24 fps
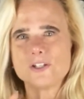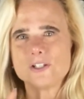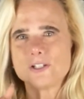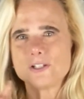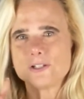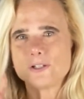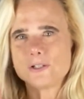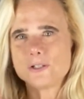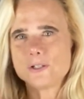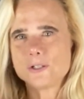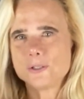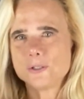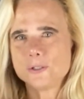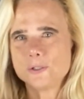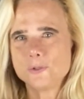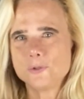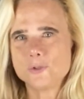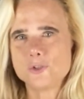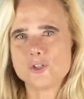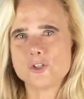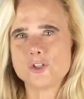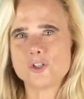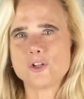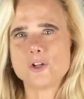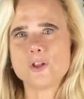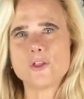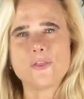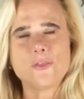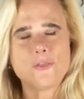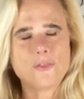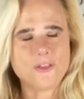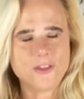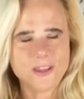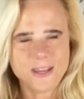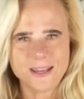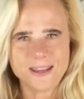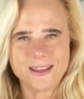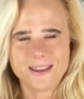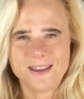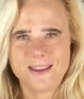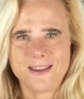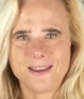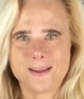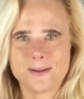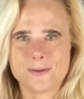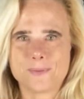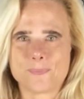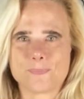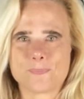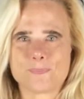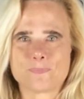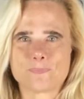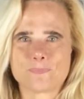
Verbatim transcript: delusional thinking.